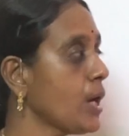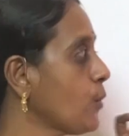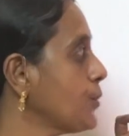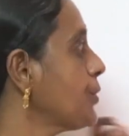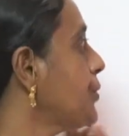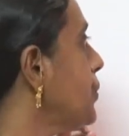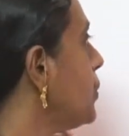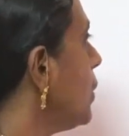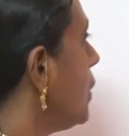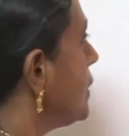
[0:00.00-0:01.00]
How to
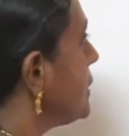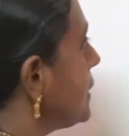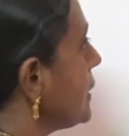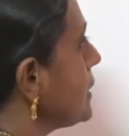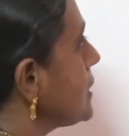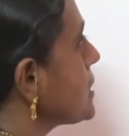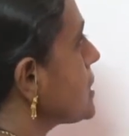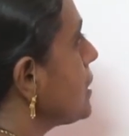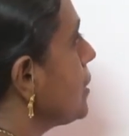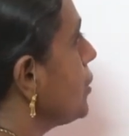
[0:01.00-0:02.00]
do that
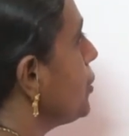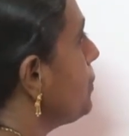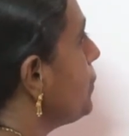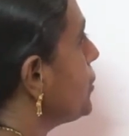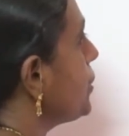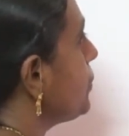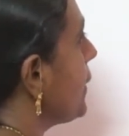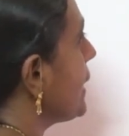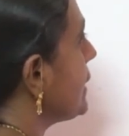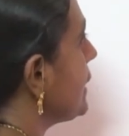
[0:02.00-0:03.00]
is you put
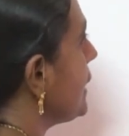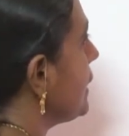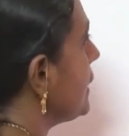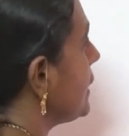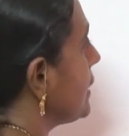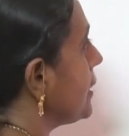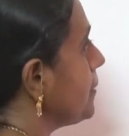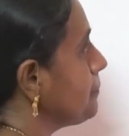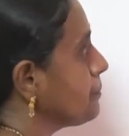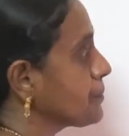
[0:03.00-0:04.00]
20
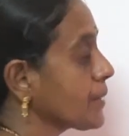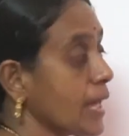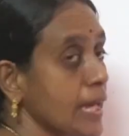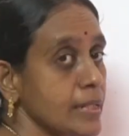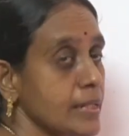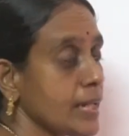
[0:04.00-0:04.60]
here and